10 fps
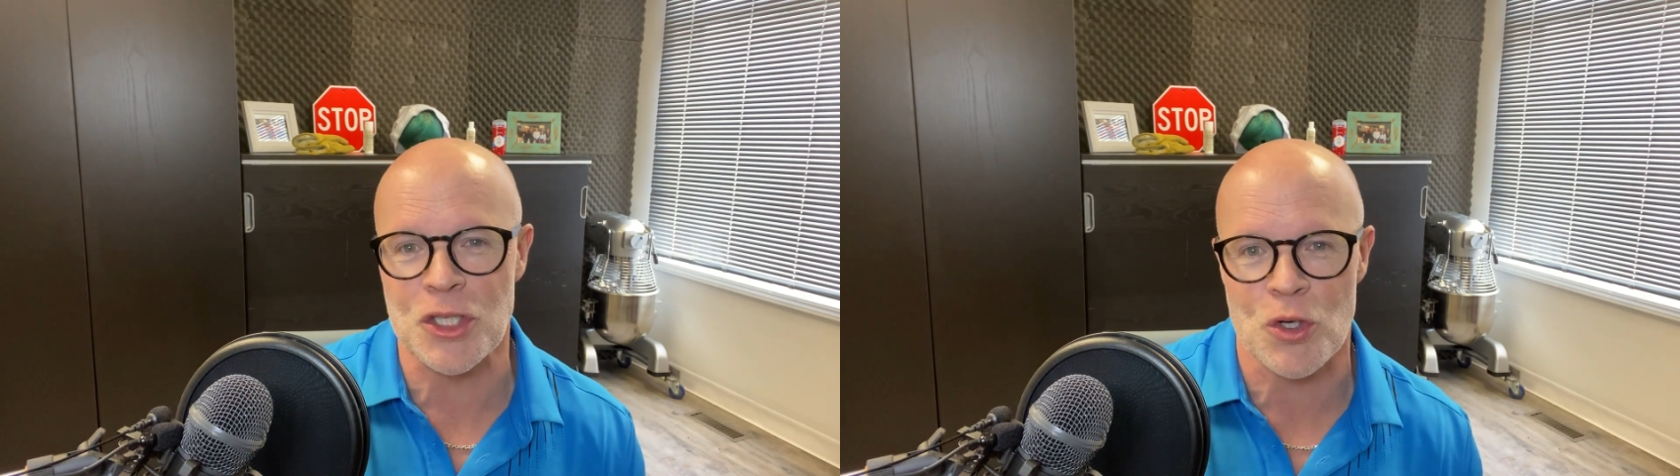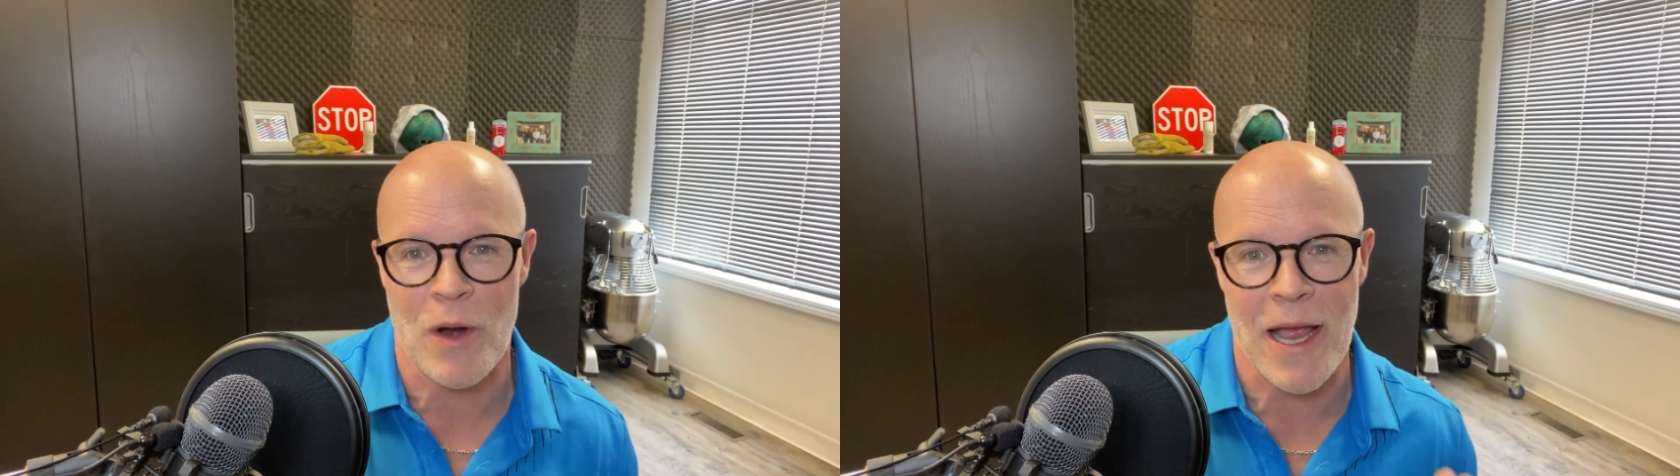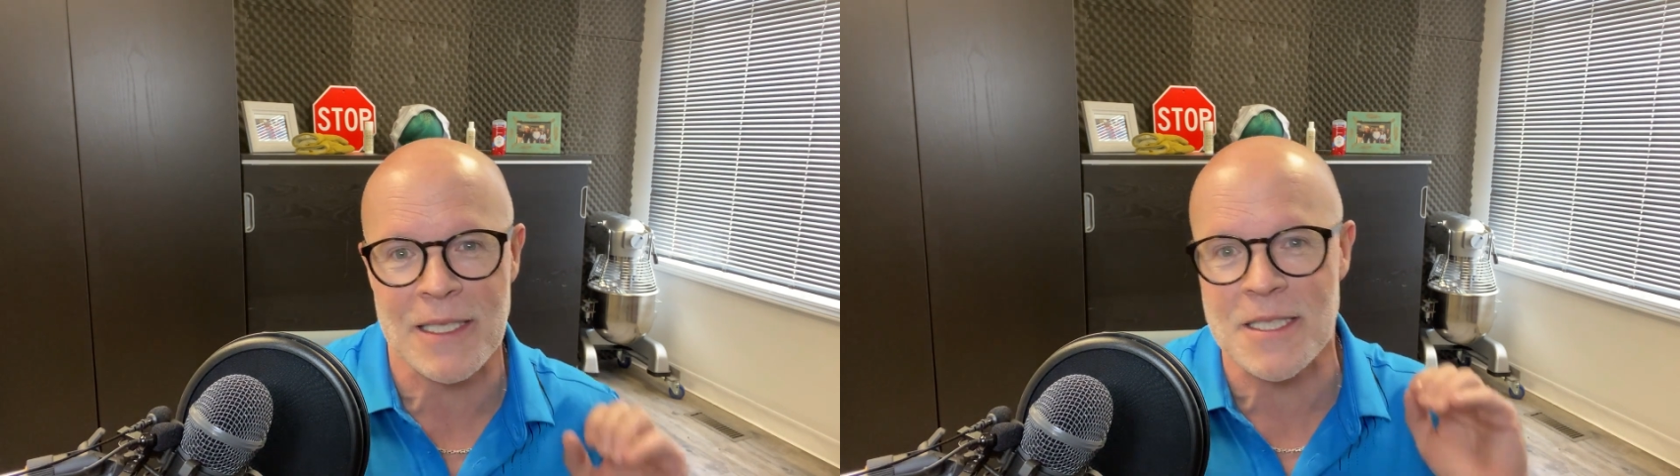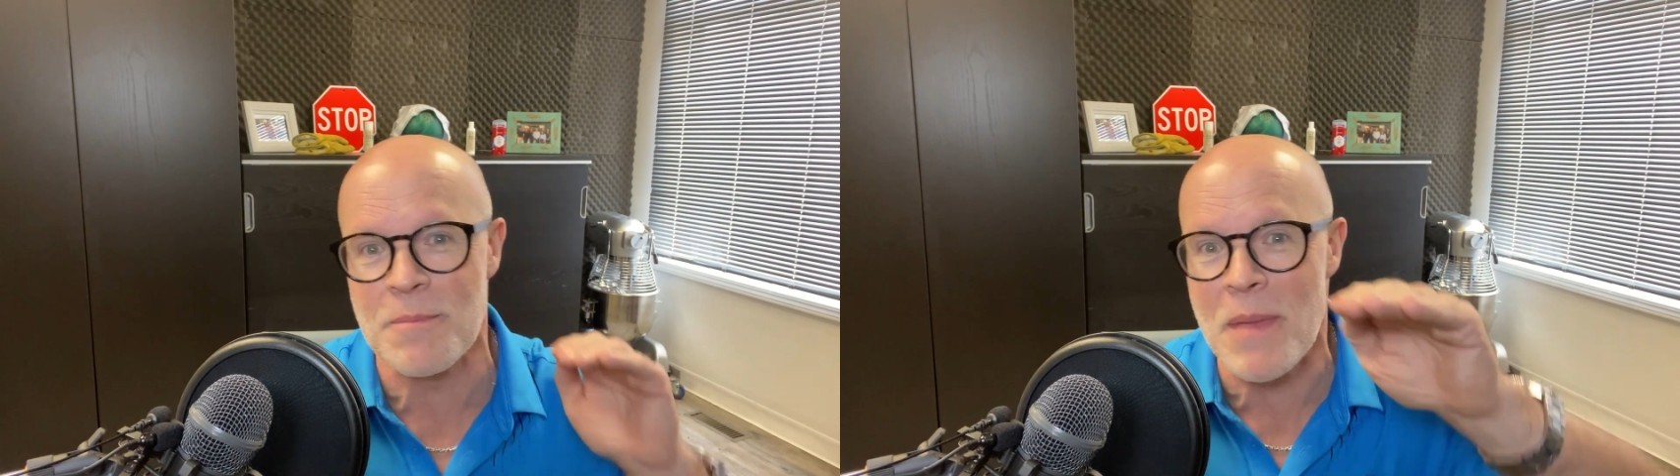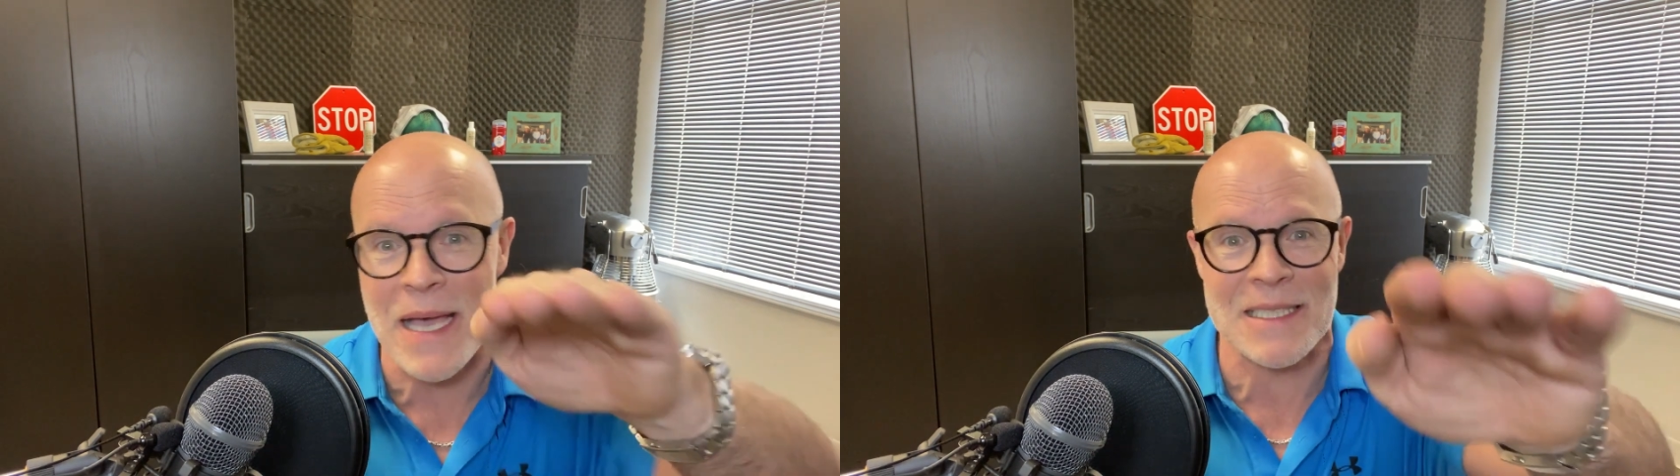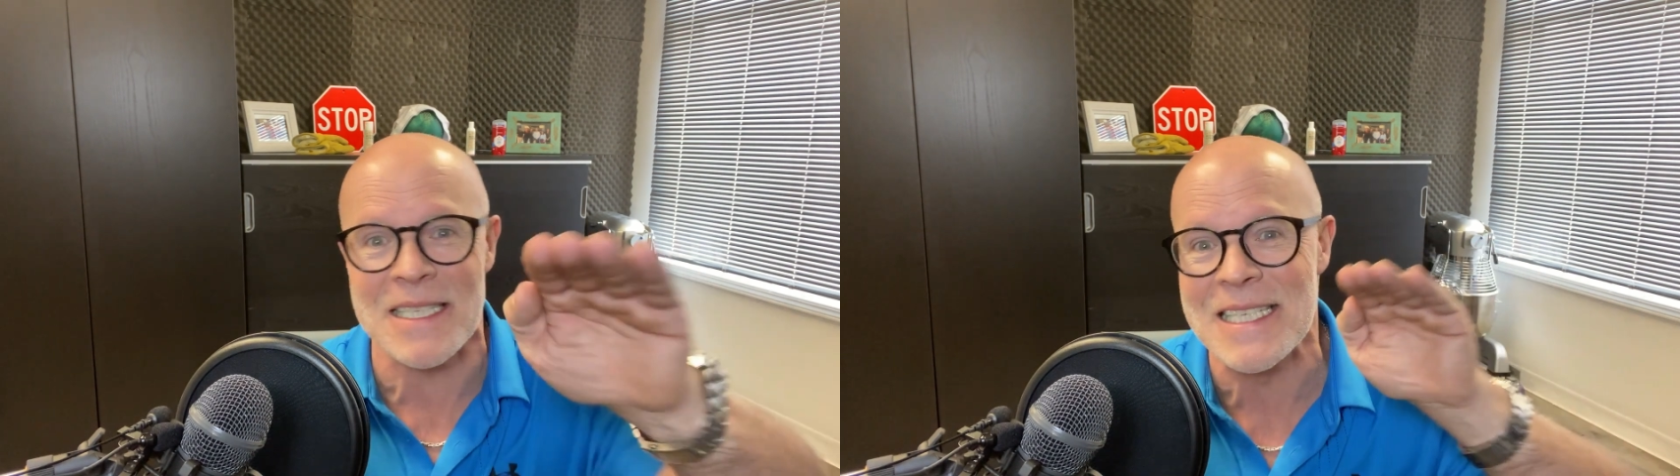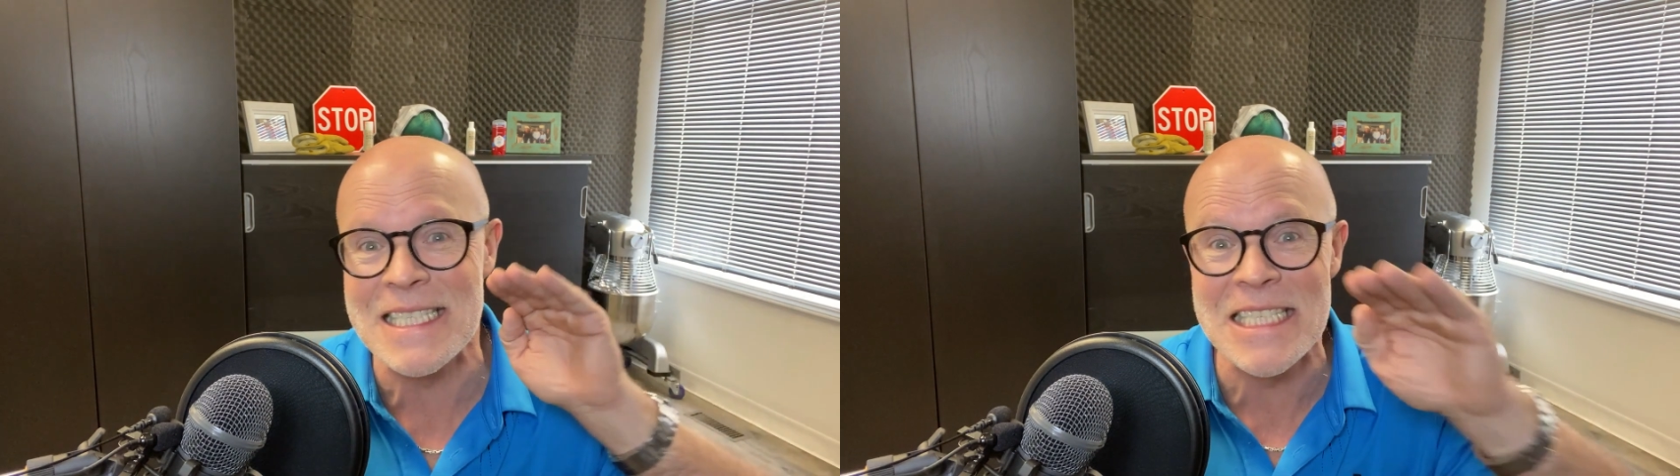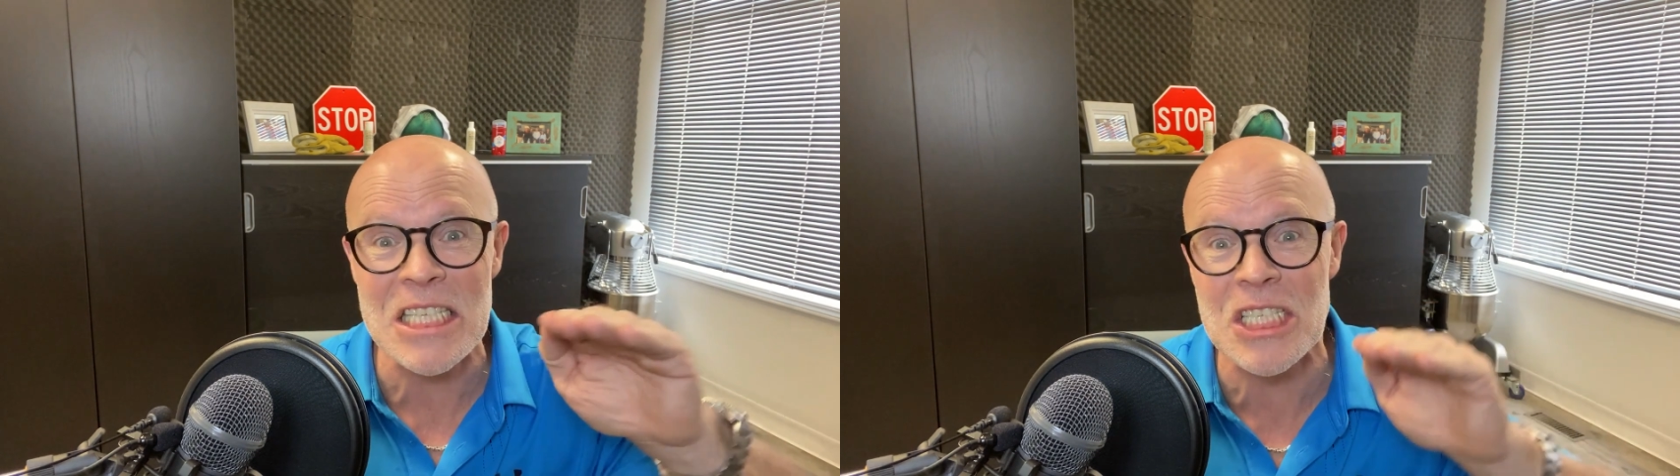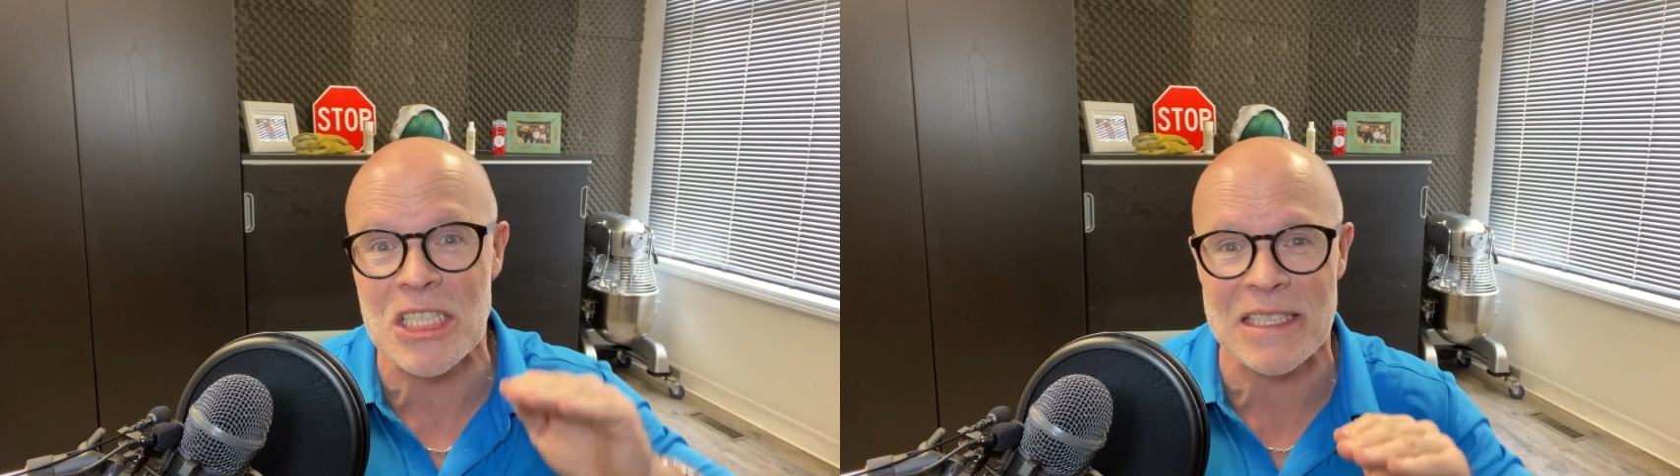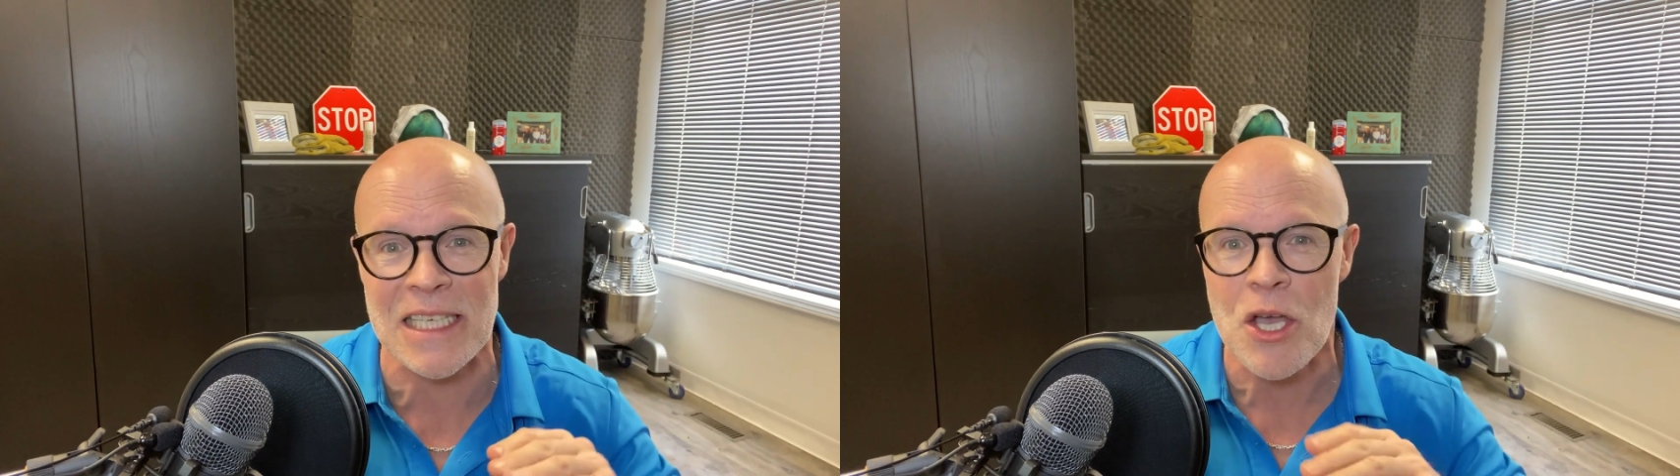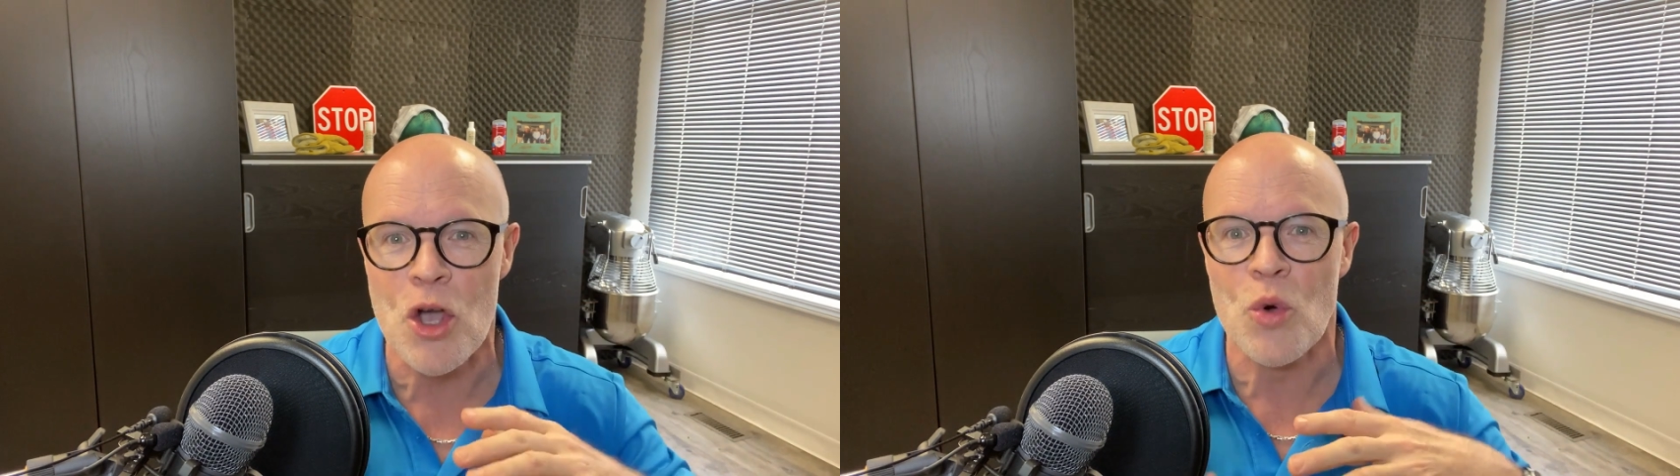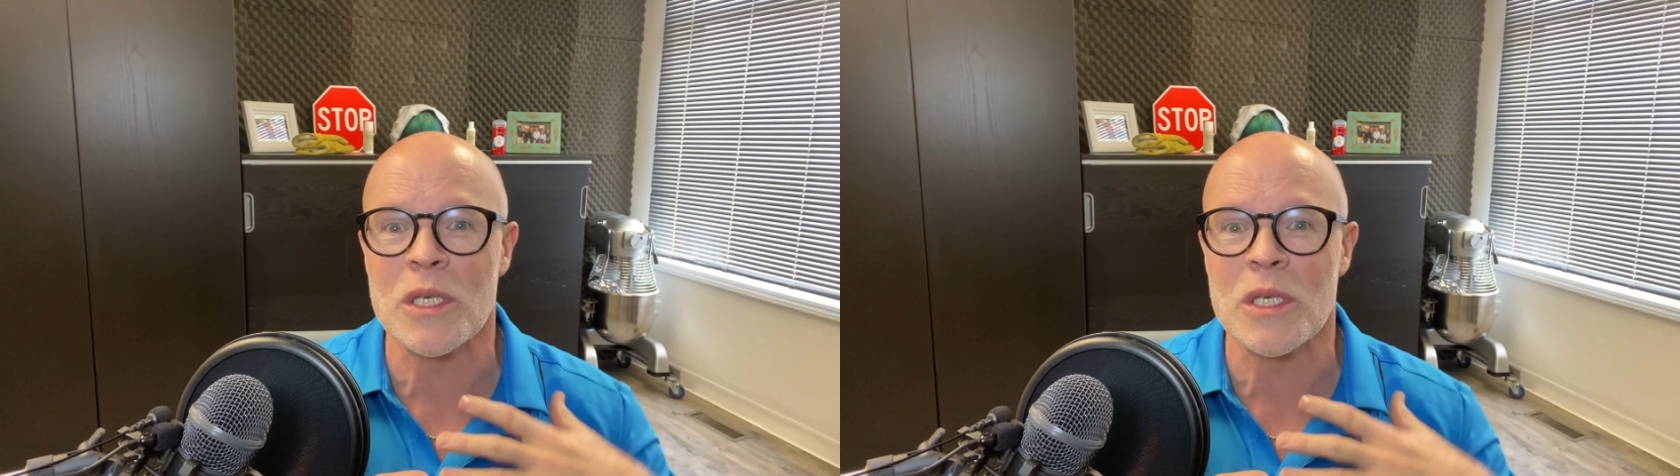transmit digitally,